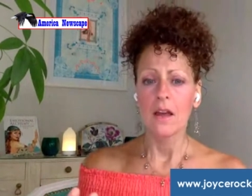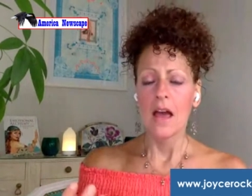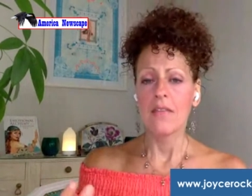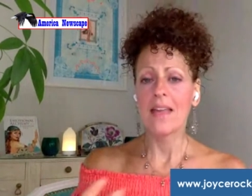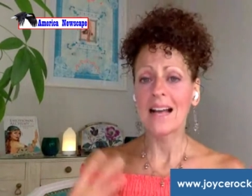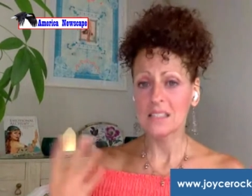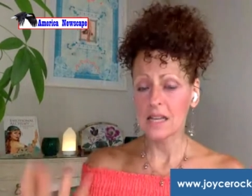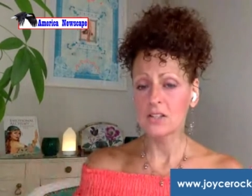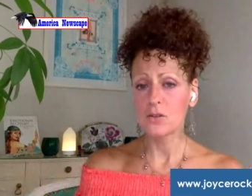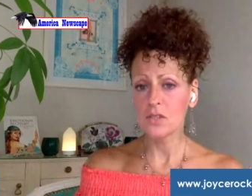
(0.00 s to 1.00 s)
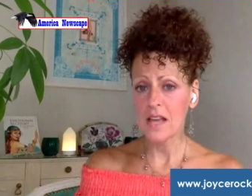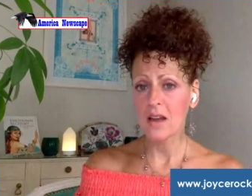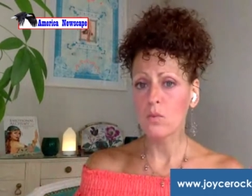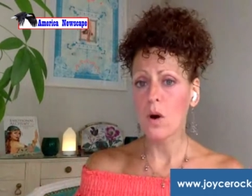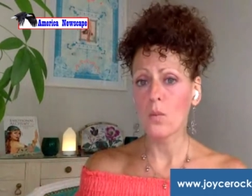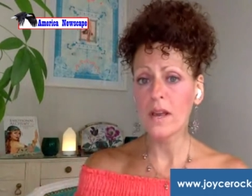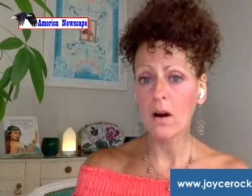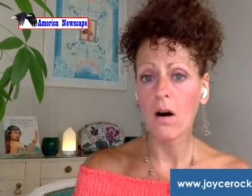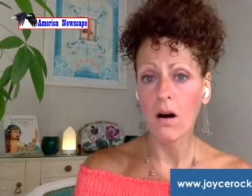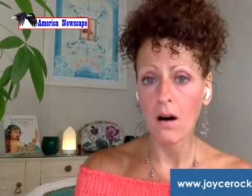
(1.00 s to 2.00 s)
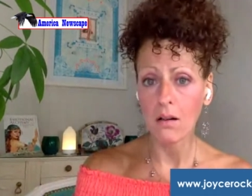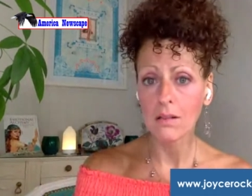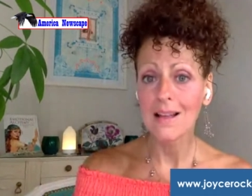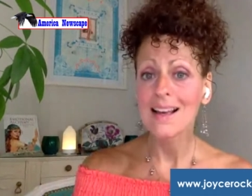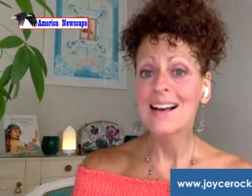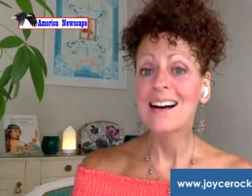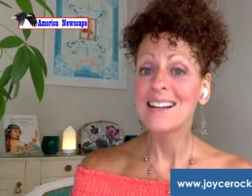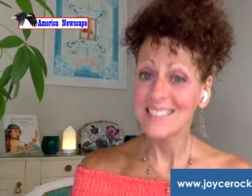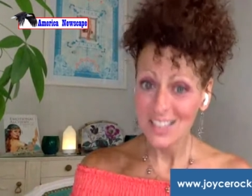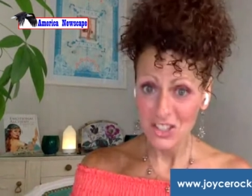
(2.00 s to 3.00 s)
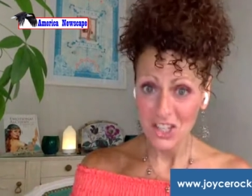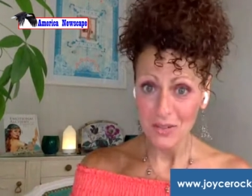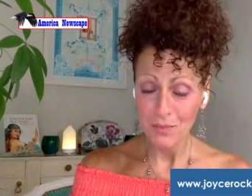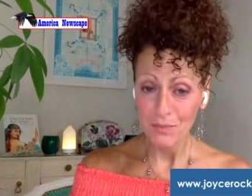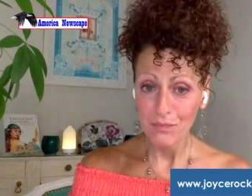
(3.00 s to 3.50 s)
And that's, as you said, what we call addiction.